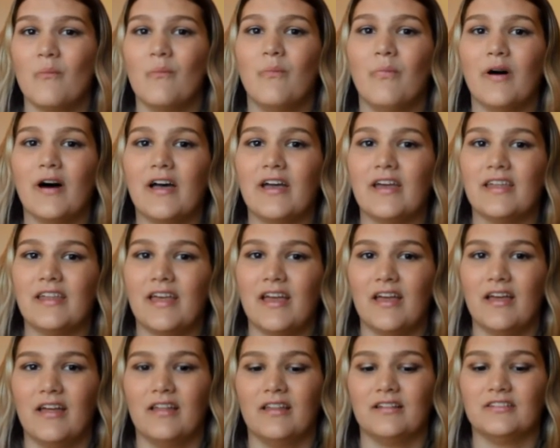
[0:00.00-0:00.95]
but
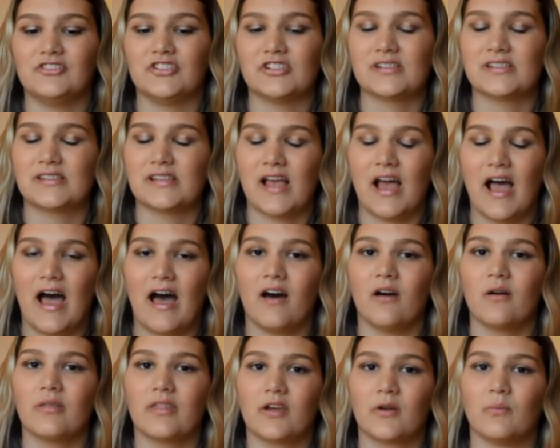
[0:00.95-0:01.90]
just
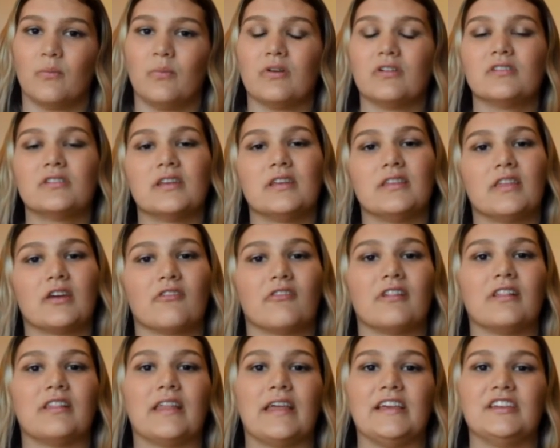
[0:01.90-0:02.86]
how they're building their
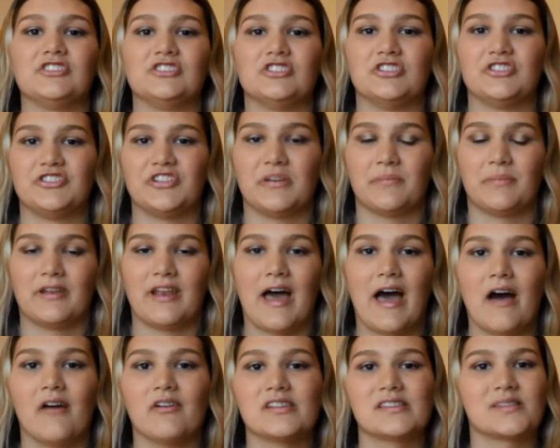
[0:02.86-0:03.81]
relationship and
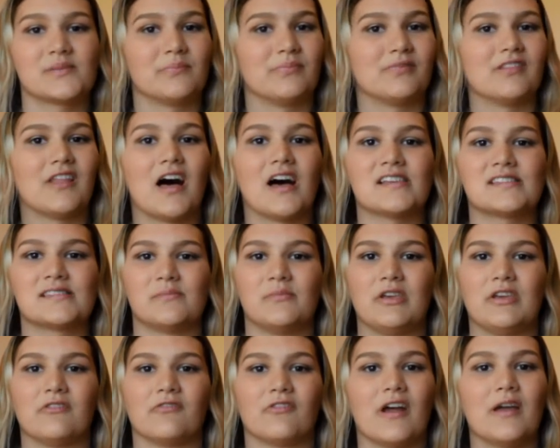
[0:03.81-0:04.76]
how it's
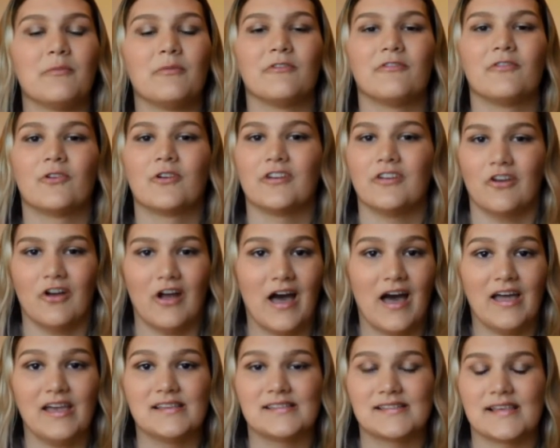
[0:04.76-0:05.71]
blossoming right before your
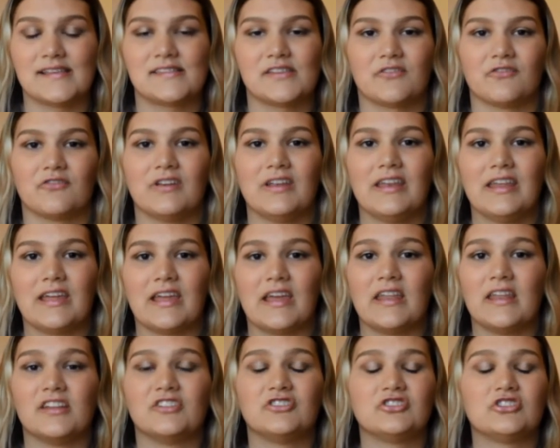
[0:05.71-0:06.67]
eyes as you're reading
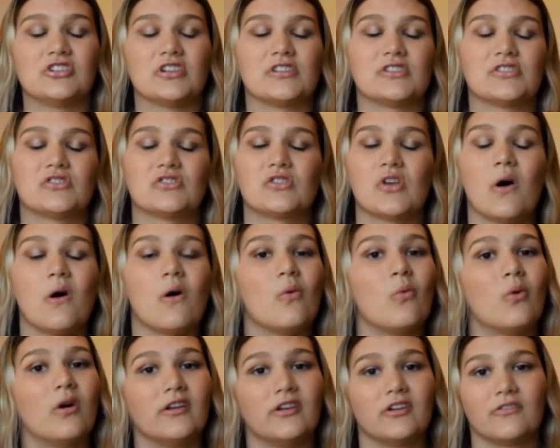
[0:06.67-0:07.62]
it. It's just
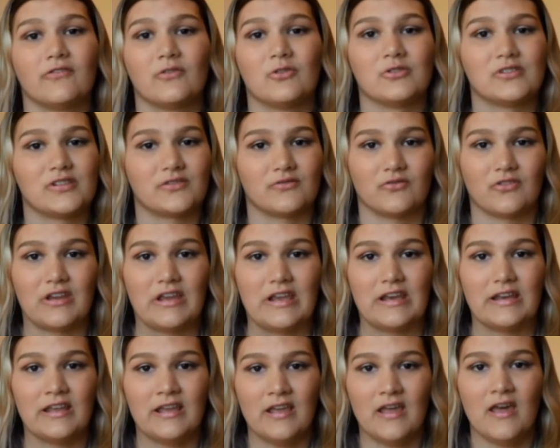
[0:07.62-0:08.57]
so wonderful to
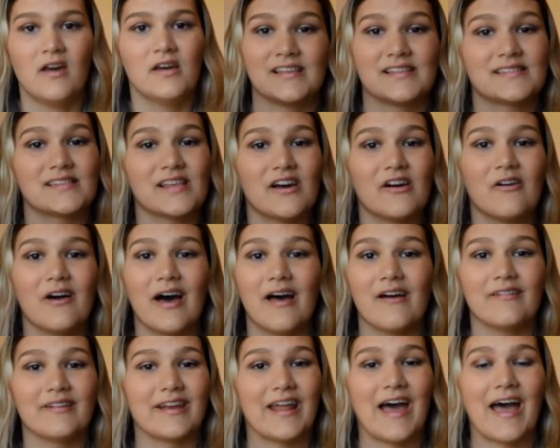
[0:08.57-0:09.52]
read. So
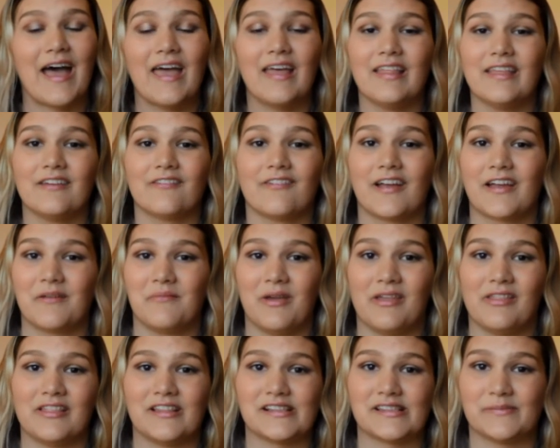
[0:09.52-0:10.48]
I would highly
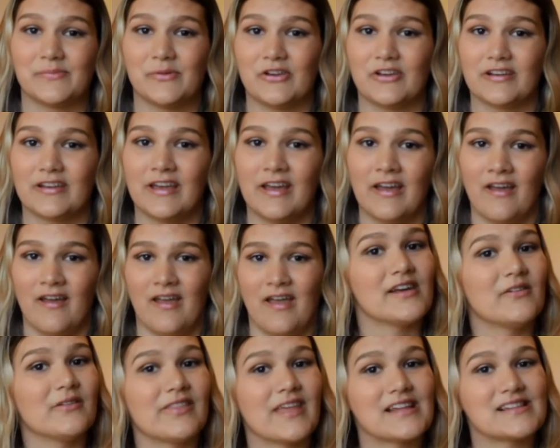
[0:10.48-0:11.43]
recommend this book. So
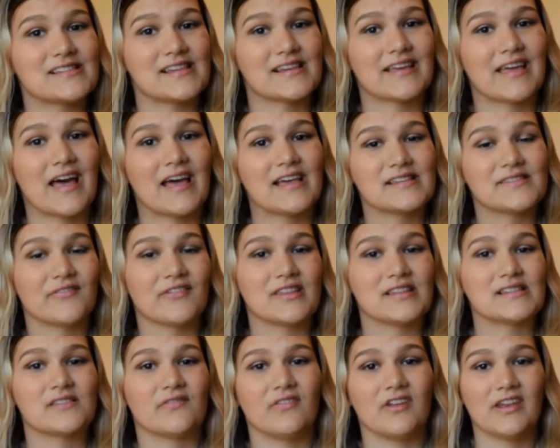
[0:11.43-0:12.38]
that's it, guys, for
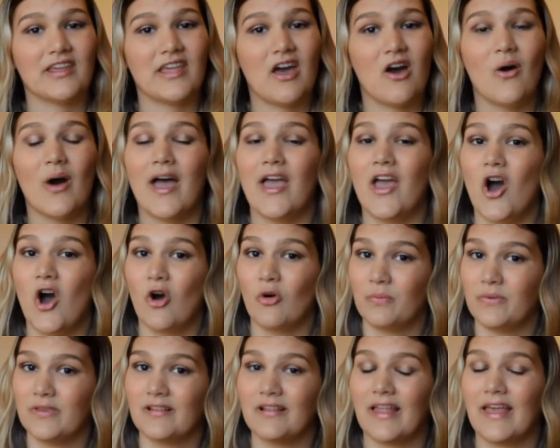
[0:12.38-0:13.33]
this video. I
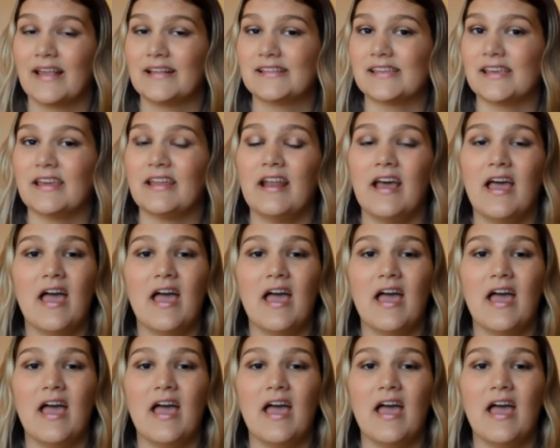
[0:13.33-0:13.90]
hope you liked it.